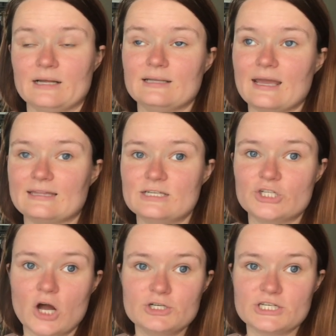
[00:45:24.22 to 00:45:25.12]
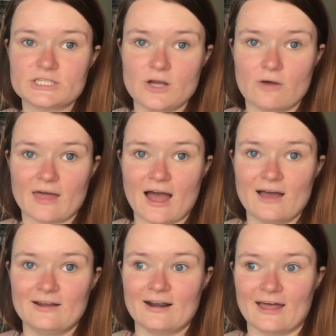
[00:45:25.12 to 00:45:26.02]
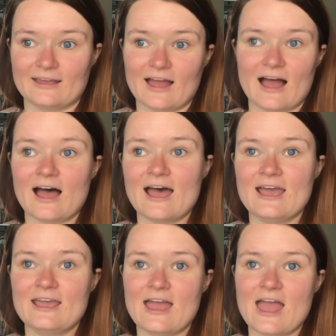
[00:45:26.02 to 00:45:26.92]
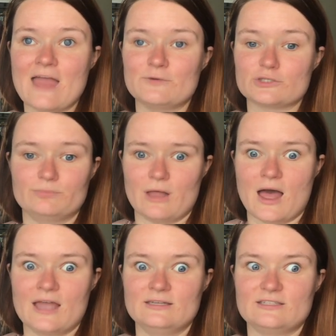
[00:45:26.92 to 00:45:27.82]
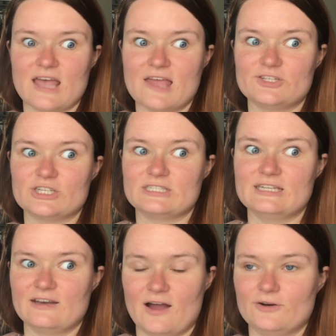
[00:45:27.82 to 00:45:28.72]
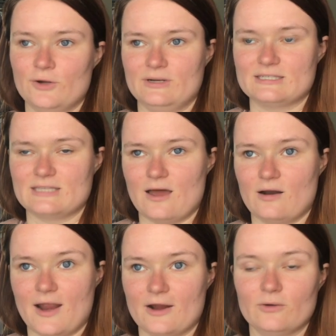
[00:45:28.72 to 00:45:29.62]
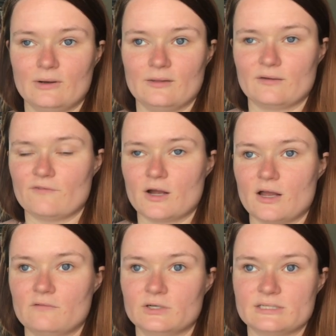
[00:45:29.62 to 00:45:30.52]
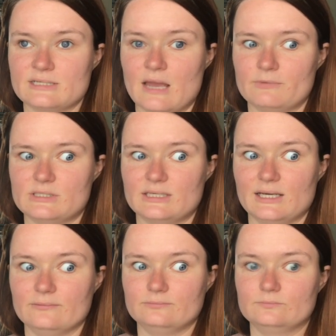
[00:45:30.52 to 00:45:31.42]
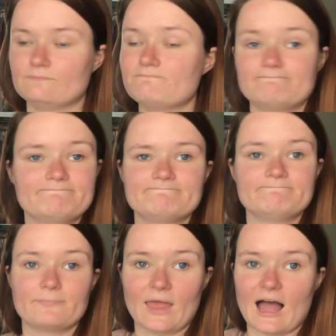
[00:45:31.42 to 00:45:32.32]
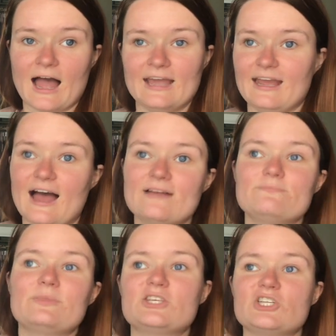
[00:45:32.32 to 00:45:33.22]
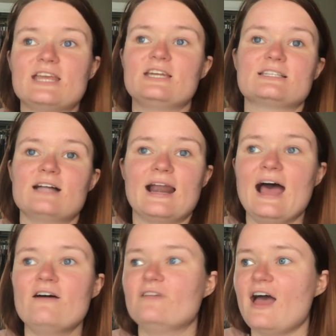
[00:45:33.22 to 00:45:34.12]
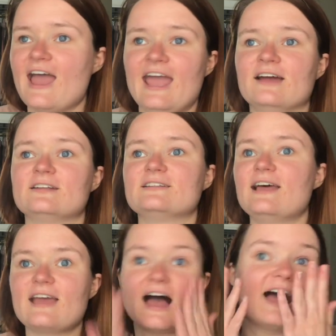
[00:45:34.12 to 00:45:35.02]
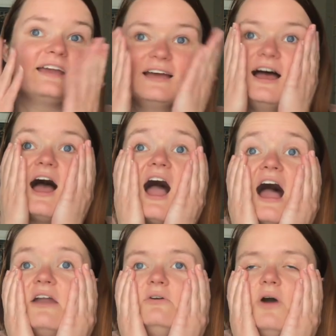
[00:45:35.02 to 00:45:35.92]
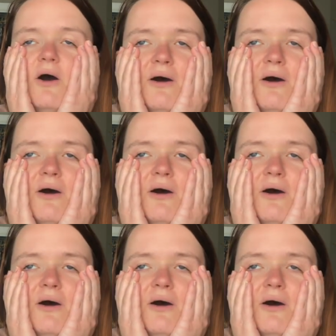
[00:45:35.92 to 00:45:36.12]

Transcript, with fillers: Like, did y'all just know that? And like, I am just blind and just did not notice that our heroine on the front cover is an amputee. I, she does not have a hand. Like, I, I don't know.